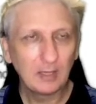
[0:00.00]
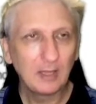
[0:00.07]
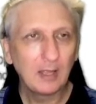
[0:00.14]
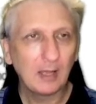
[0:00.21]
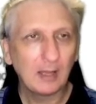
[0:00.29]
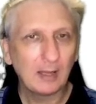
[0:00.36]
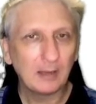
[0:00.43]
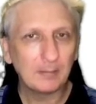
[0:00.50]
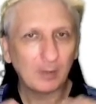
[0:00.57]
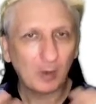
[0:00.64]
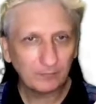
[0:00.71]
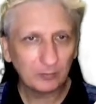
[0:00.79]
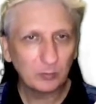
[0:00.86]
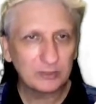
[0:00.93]
Um,
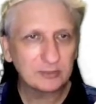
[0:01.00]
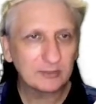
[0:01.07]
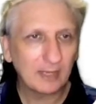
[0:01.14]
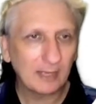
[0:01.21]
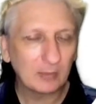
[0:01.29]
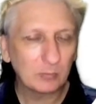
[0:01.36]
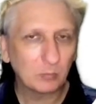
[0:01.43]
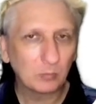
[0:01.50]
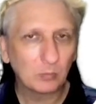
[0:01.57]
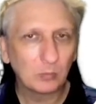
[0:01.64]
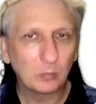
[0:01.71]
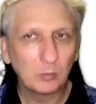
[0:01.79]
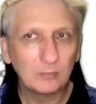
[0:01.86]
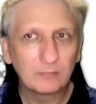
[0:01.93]
often we start
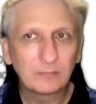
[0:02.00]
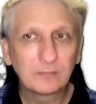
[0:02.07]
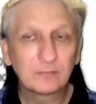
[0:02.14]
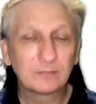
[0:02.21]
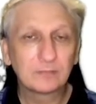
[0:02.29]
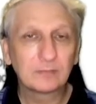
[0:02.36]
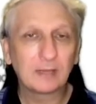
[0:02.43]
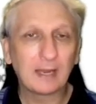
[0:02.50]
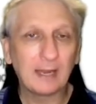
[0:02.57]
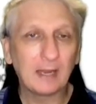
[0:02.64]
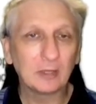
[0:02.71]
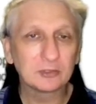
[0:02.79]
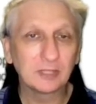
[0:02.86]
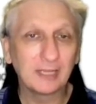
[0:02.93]
with our
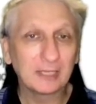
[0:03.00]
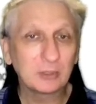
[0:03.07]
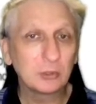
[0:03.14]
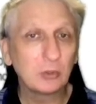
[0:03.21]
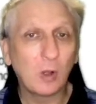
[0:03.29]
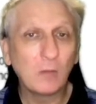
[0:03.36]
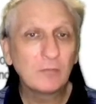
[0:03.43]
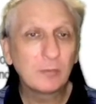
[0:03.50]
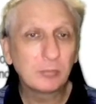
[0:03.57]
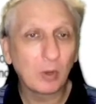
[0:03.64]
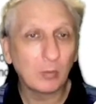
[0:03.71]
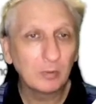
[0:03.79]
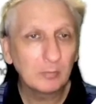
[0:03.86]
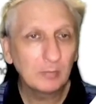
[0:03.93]
selection of the
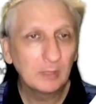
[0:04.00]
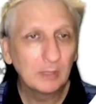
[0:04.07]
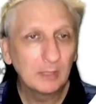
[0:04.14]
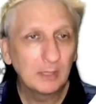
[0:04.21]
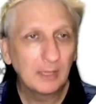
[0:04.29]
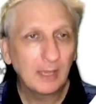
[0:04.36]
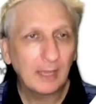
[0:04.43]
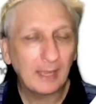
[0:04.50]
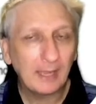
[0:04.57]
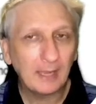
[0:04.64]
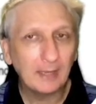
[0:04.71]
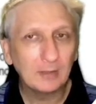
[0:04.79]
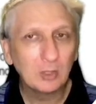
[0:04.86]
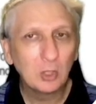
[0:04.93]
problem,
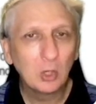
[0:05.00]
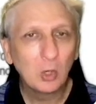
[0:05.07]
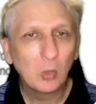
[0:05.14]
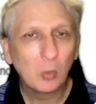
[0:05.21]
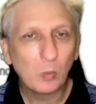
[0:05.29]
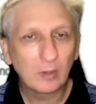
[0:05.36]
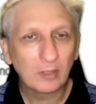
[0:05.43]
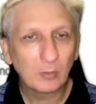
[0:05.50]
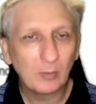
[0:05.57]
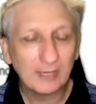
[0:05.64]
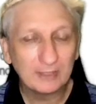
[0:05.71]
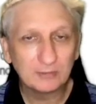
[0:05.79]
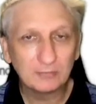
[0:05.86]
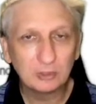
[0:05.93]
and one of the
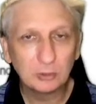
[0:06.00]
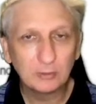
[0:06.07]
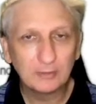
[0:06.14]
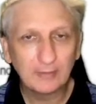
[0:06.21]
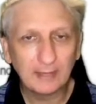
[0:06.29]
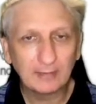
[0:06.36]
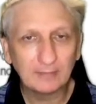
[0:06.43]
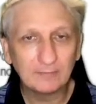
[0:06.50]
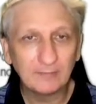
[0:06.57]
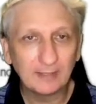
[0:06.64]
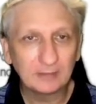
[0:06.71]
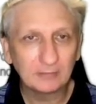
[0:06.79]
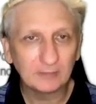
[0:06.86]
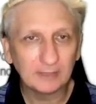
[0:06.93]
ways of doing that
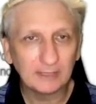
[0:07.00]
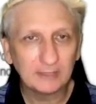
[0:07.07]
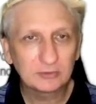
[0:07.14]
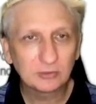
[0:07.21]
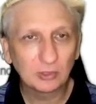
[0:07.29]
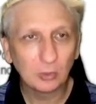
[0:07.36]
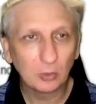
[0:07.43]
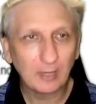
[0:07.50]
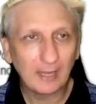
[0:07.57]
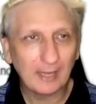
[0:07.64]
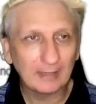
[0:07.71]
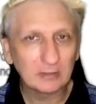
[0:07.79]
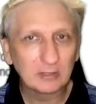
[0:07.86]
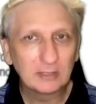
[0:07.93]
effectively is to look
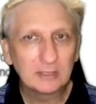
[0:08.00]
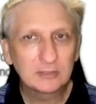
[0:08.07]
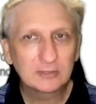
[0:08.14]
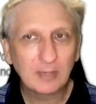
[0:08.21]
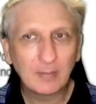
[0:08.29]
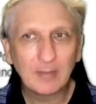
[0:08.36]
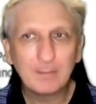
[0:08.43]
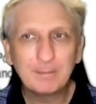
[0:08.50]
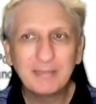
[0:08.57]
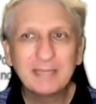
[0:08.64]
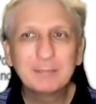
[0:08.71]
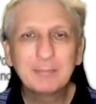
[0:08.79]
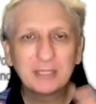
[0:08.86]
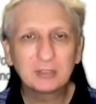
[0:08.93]
at some of the
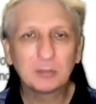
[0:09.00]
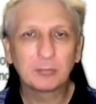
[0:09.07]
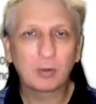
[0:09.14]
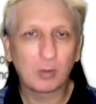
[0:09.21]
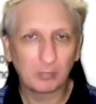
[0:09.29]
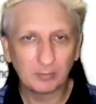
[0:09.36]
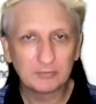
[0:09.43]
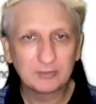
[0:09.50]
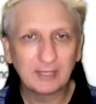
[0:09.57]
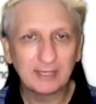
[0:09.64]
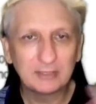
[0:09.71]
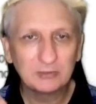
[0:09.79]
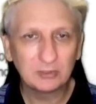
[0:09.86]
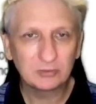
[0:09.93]
big picture problems that
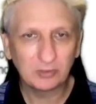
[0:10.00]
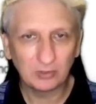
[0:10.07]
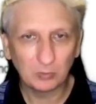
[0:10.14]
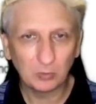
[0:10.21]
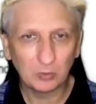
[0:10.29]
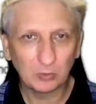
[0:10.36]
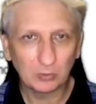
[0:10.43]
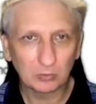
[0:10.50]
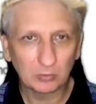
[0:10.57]
exist in the world.